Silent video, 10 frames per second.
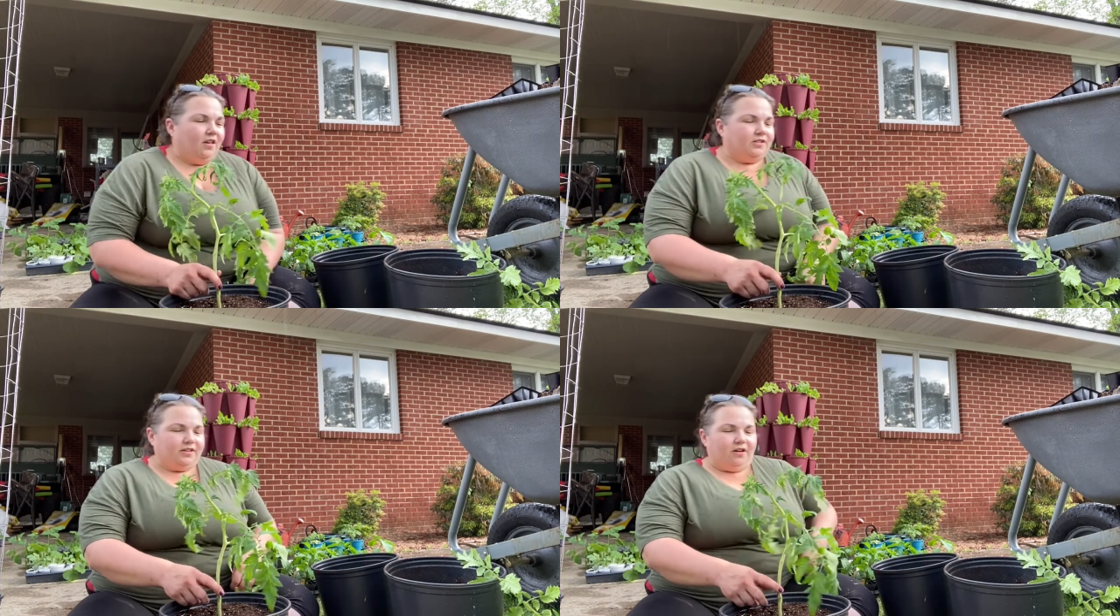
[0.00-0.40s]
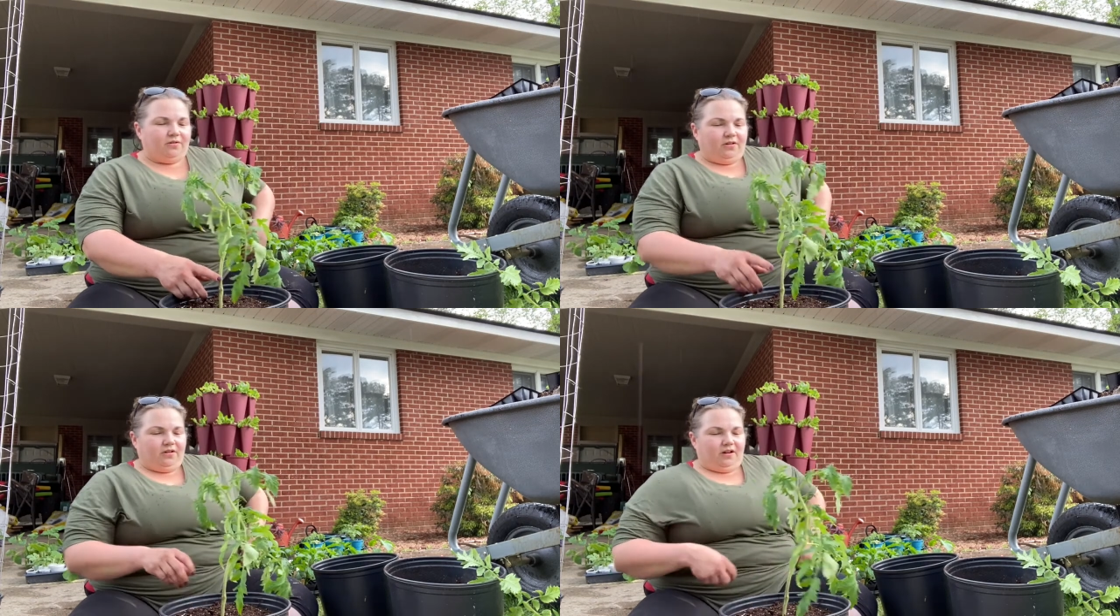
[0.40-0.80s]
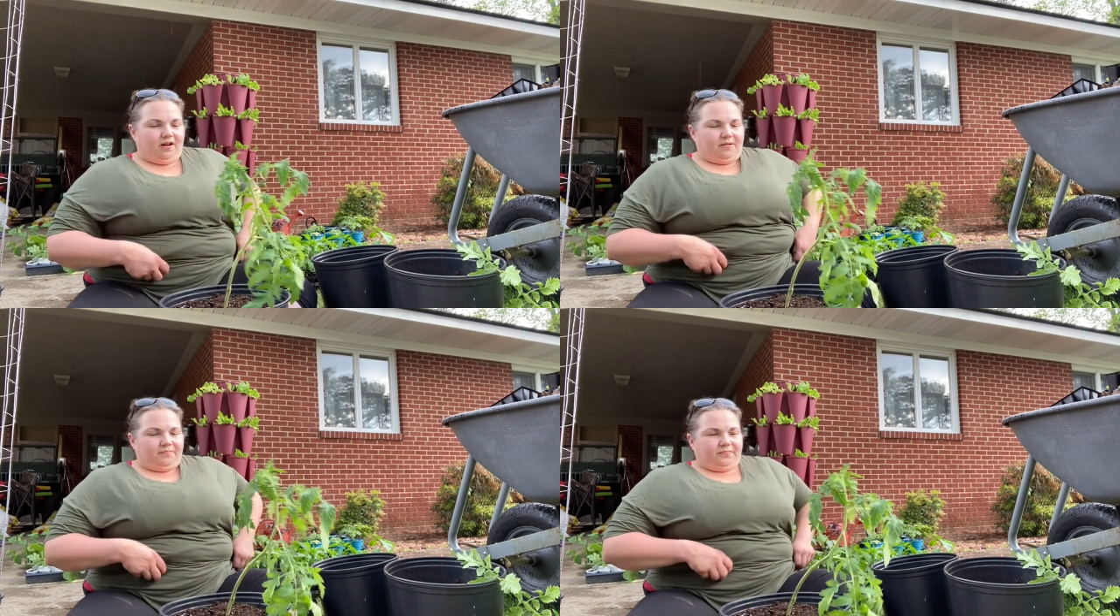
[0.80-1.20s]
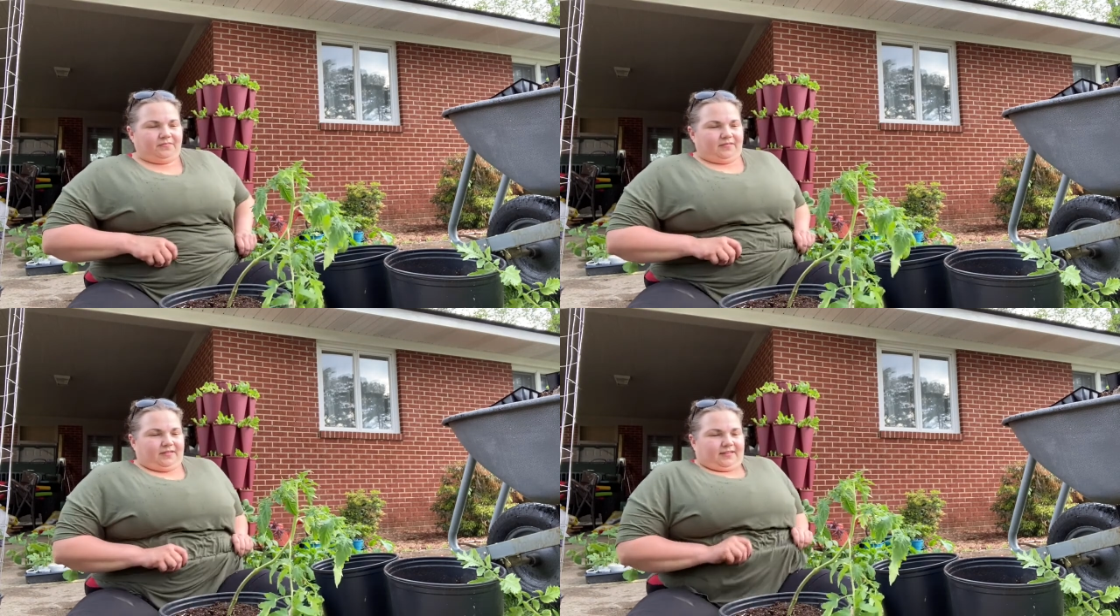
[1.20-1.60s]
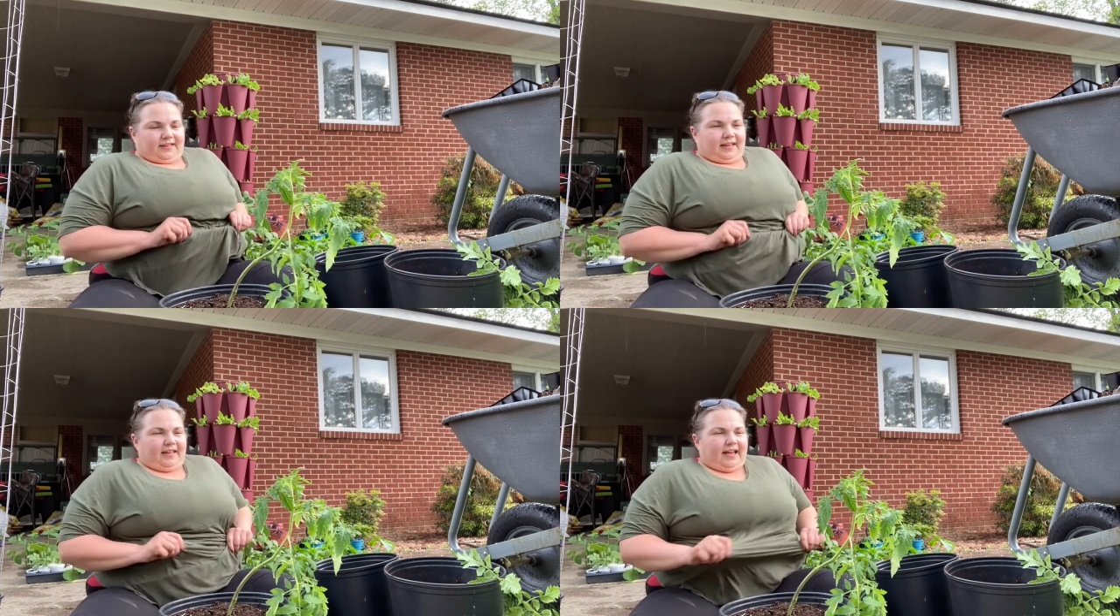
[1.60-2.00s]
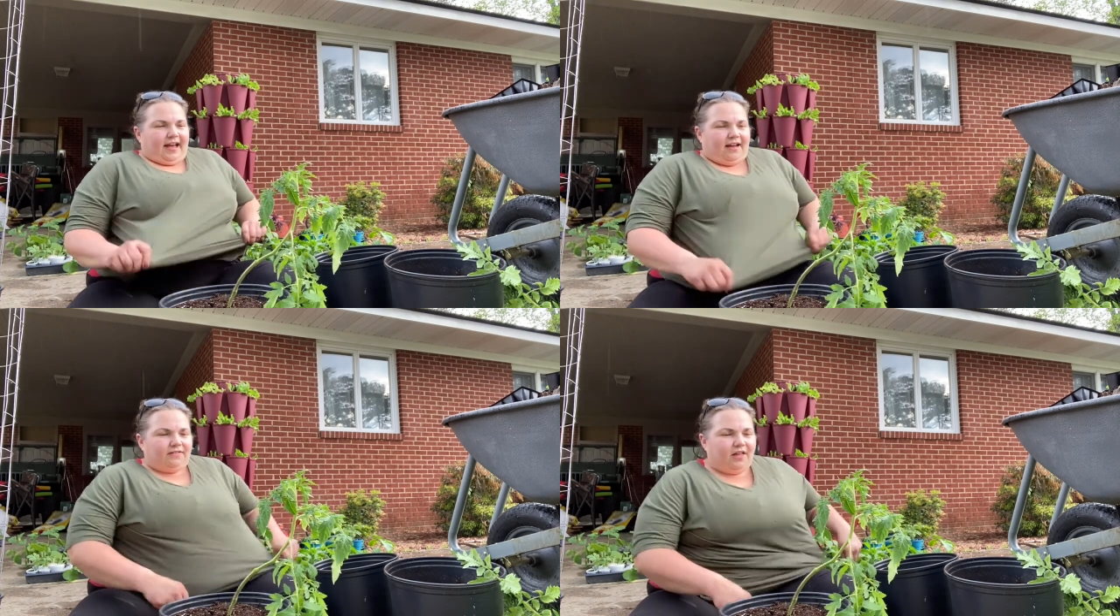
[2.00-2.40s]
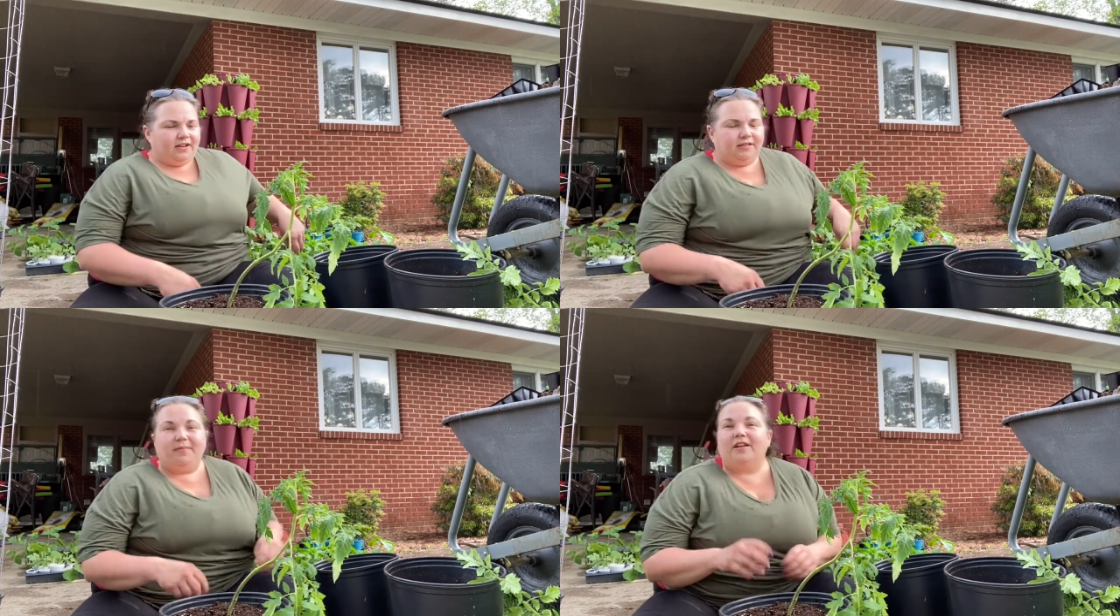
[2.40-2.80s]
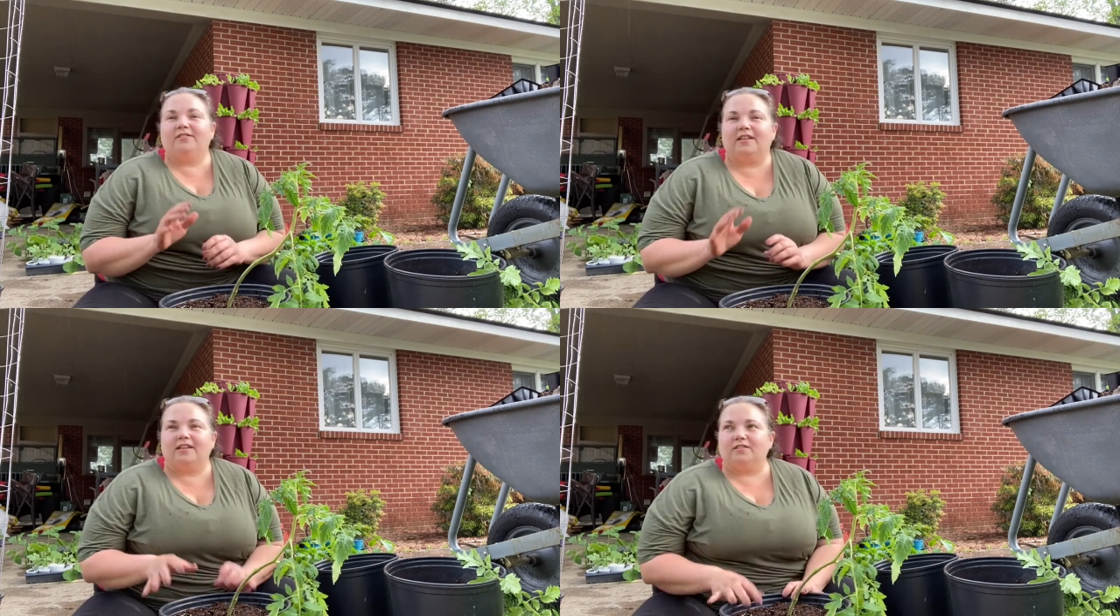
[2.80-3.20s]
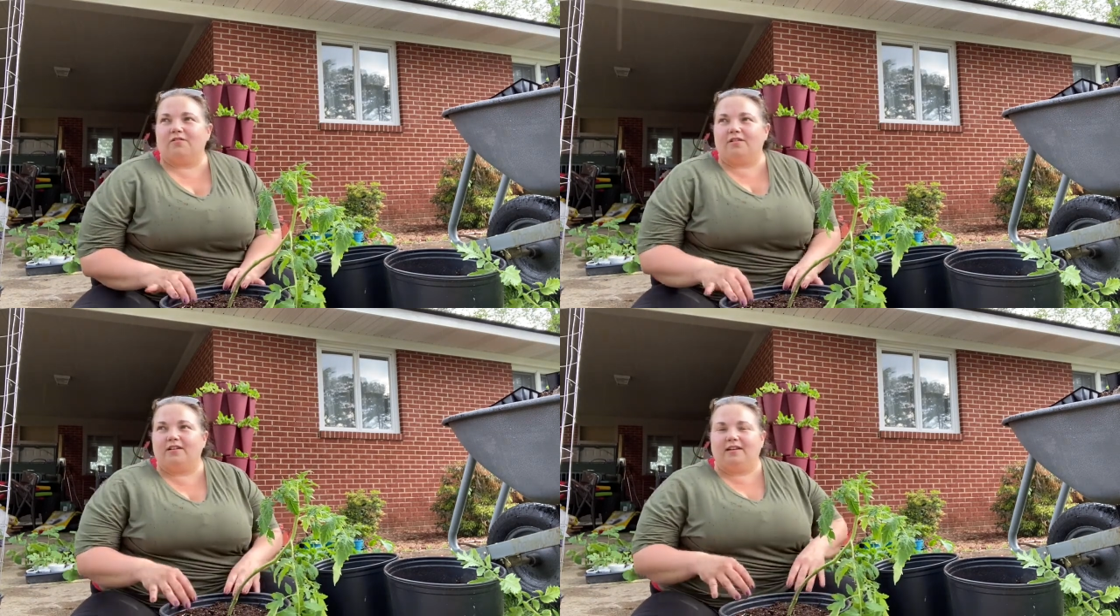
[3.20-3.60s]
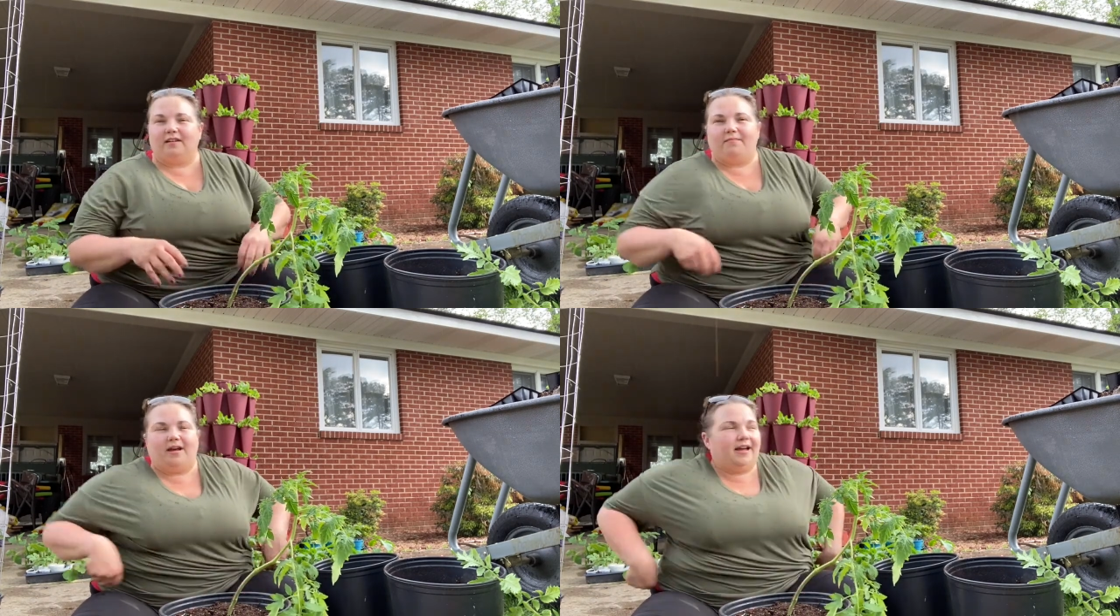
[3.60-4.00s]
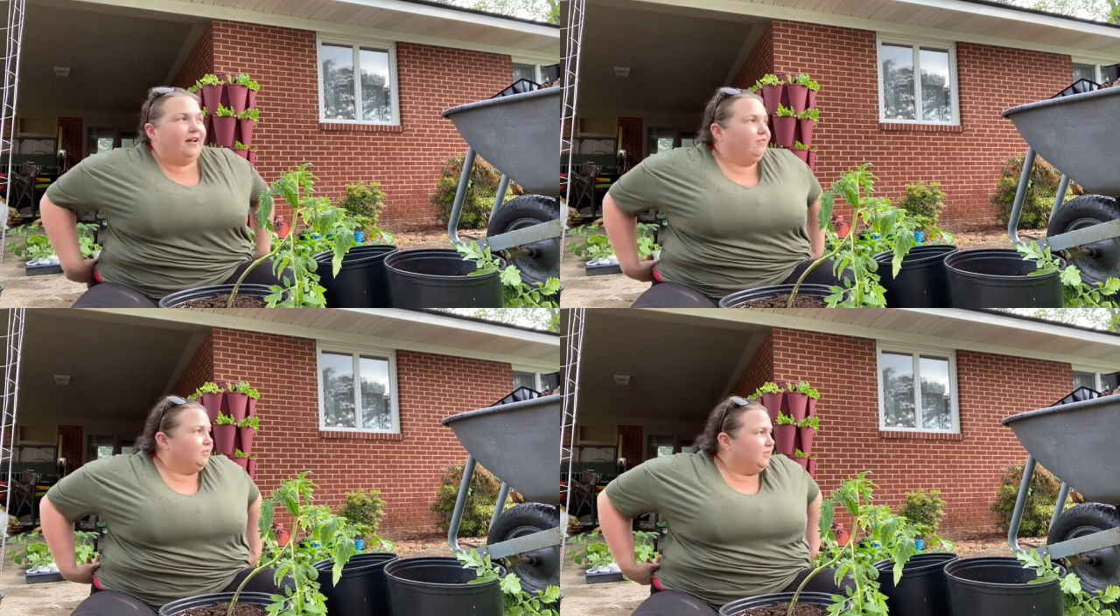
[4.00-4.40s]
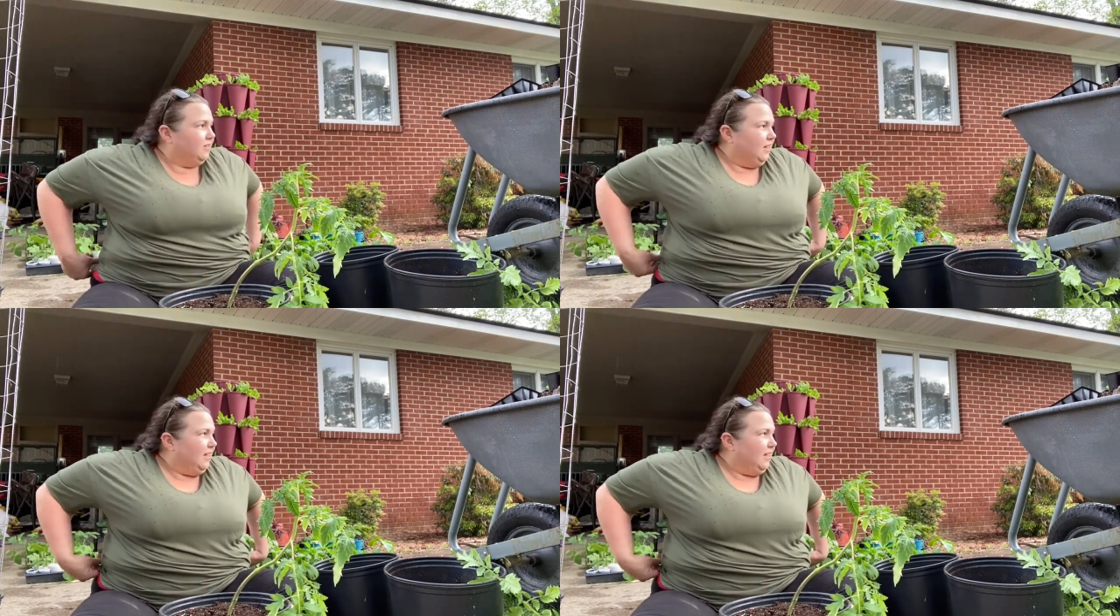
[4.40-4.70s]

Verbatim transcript: So, um, I have a lot of tomatoes that I started in my house,